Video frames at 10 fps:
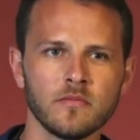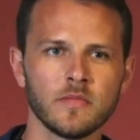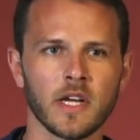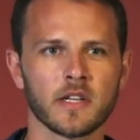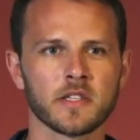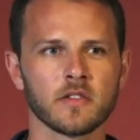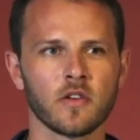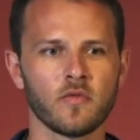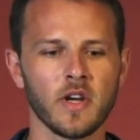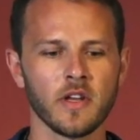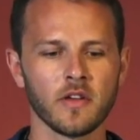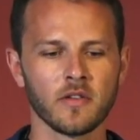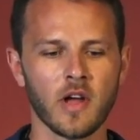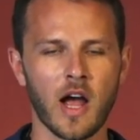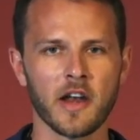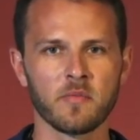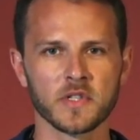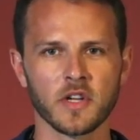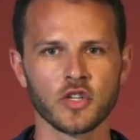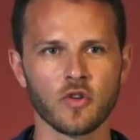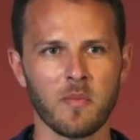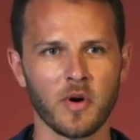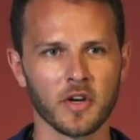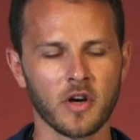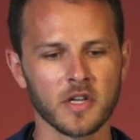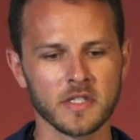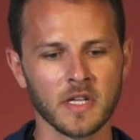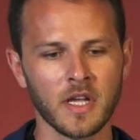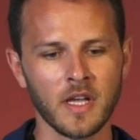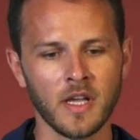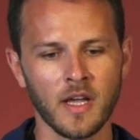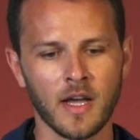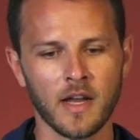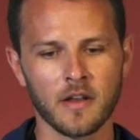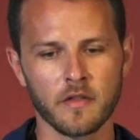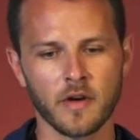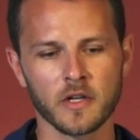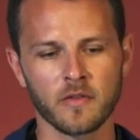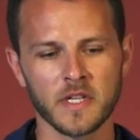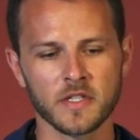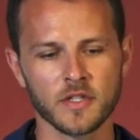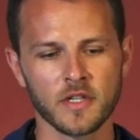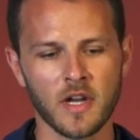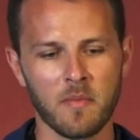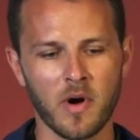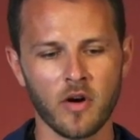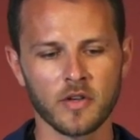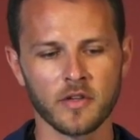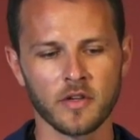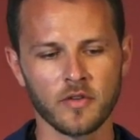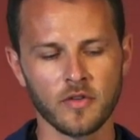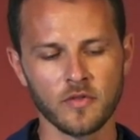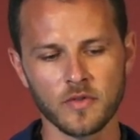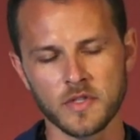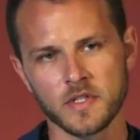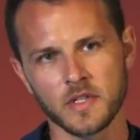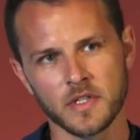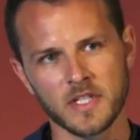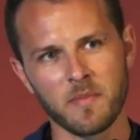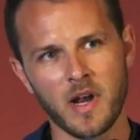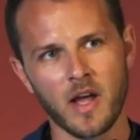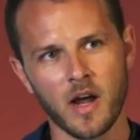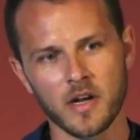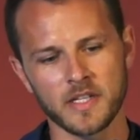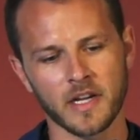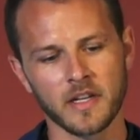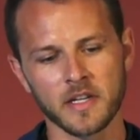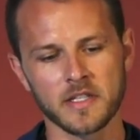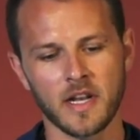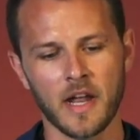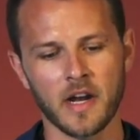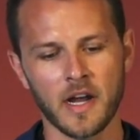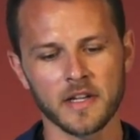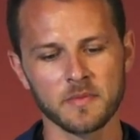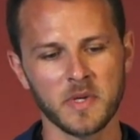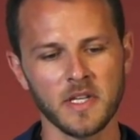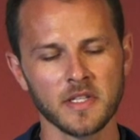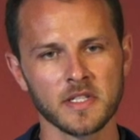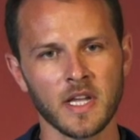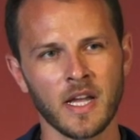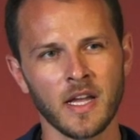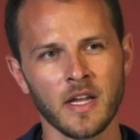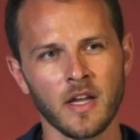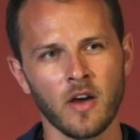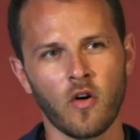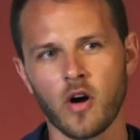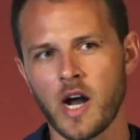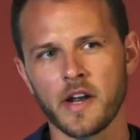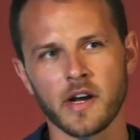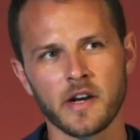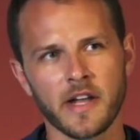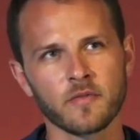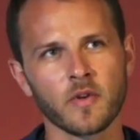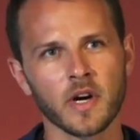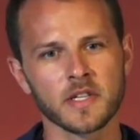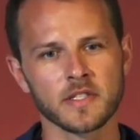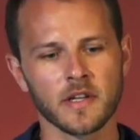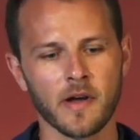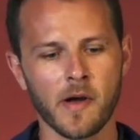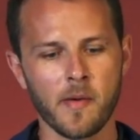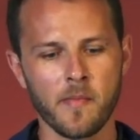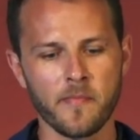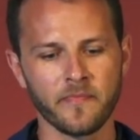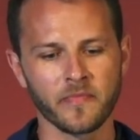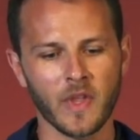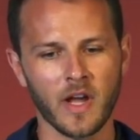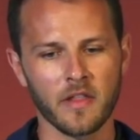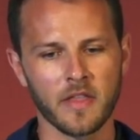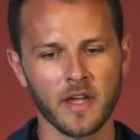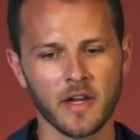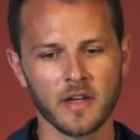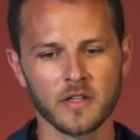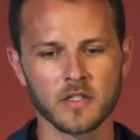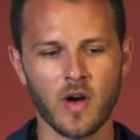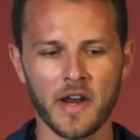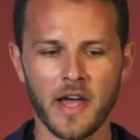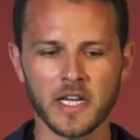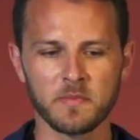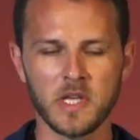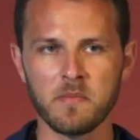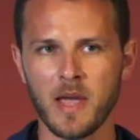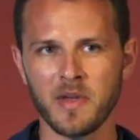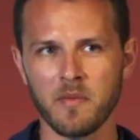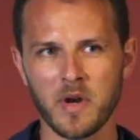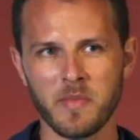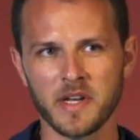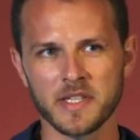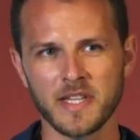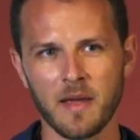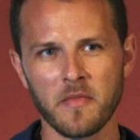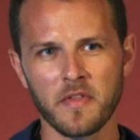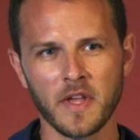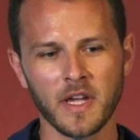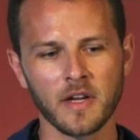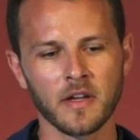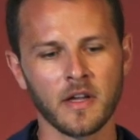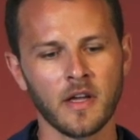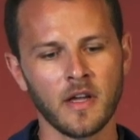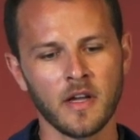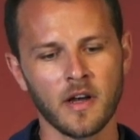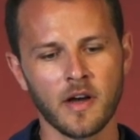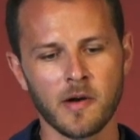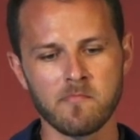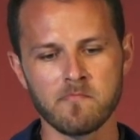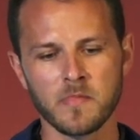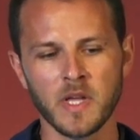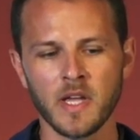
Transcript: yeah, this is not really 100% sure about the cost. And the third question about uh, to use similar techniques at other IXPs or other networks, um, I think, so other IXP maybe implement the same thing. Um,